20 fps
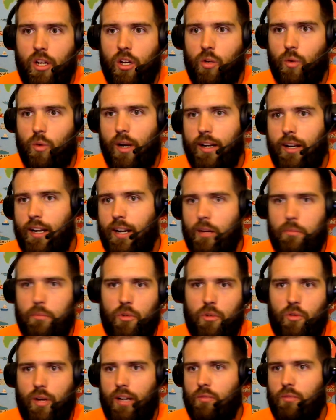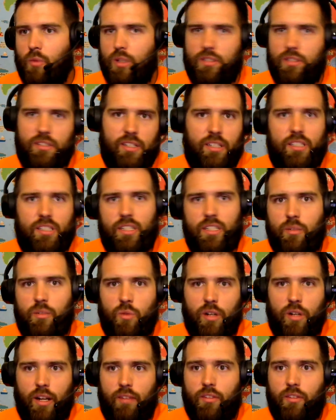Right now, I'm around 160 or
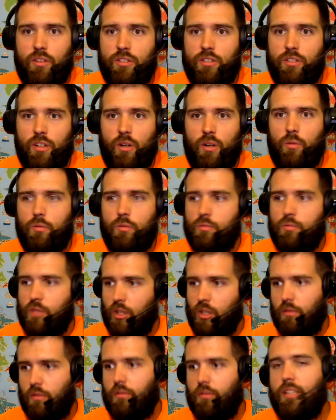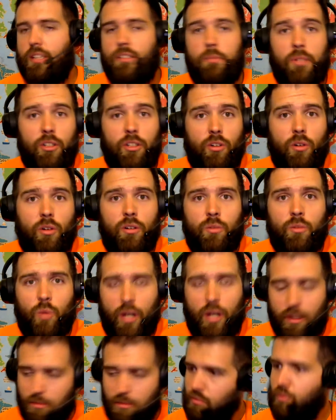whatever. So, you know, things have been growing
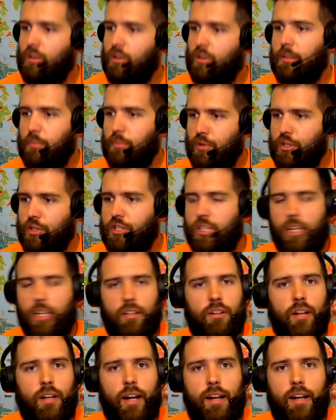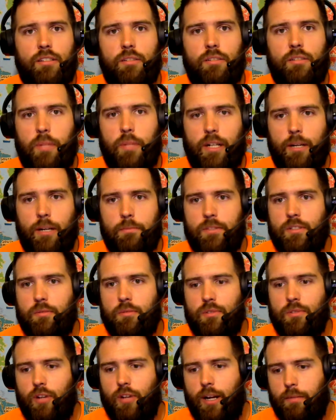well. Really appreciate you guys becoming
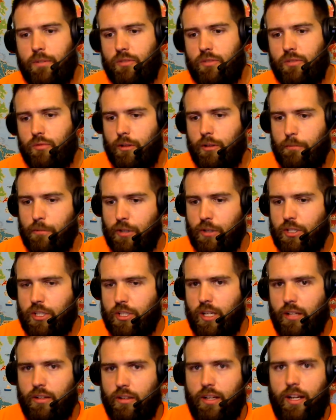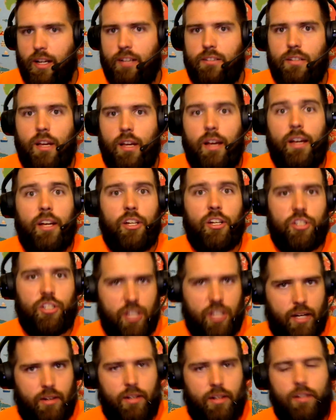subscribers. Really appreciate you guys
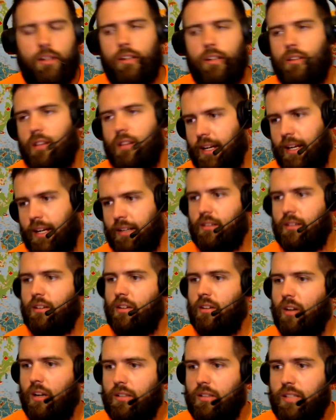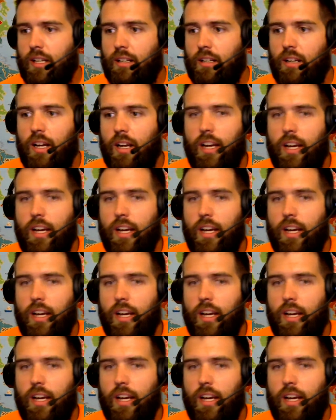sharing and liking the content.